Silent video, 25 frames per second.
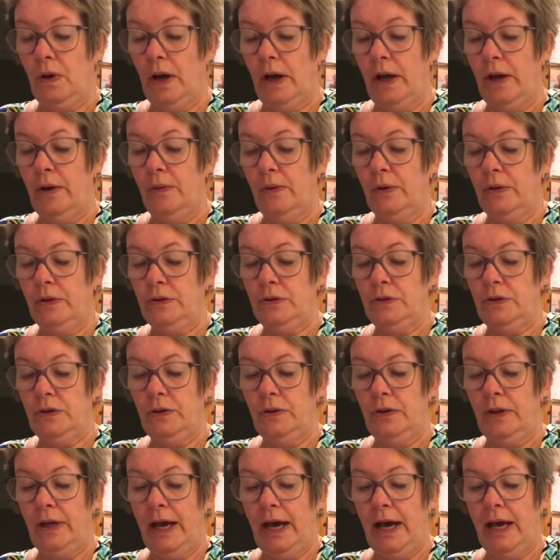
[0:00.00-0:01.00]
So I
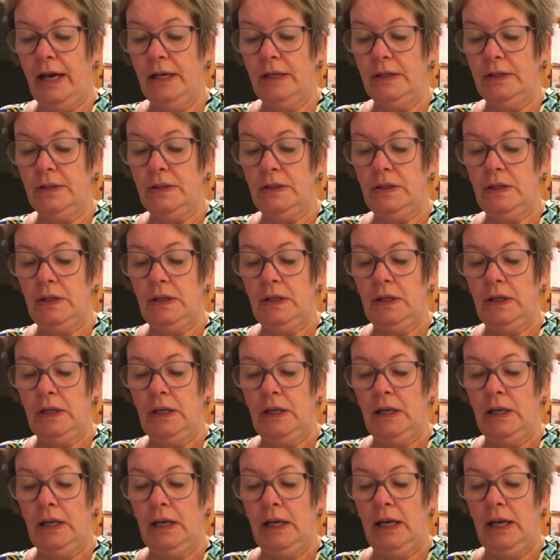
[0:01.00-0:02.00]
will do that
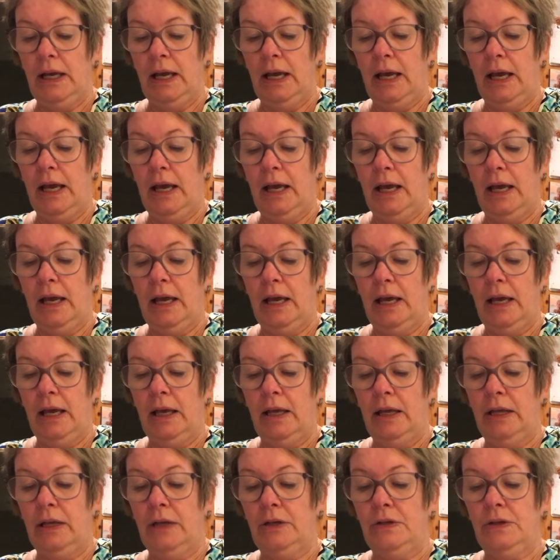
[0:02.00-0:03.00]

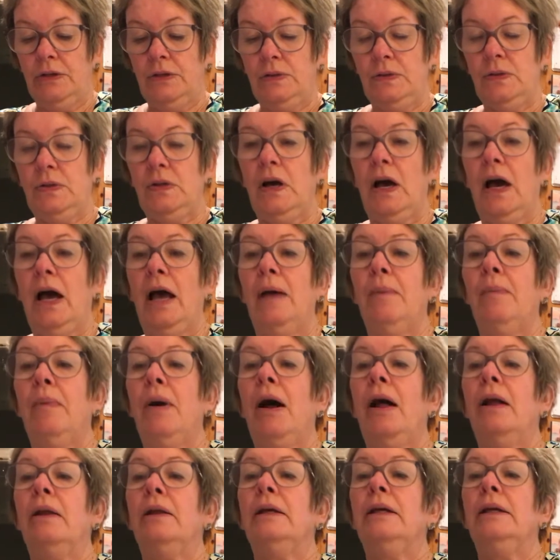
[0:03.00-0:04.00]
and just
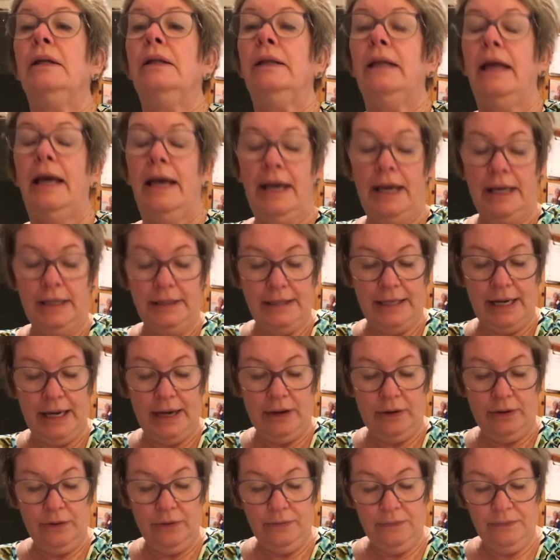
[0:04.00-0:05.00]
eyeball it,
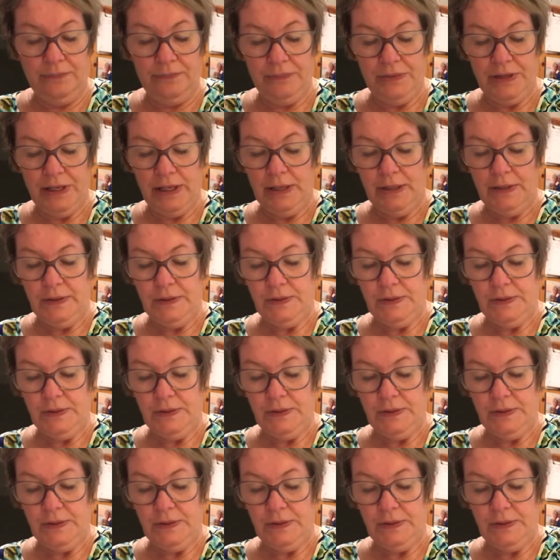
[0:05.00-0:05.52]
lay it down.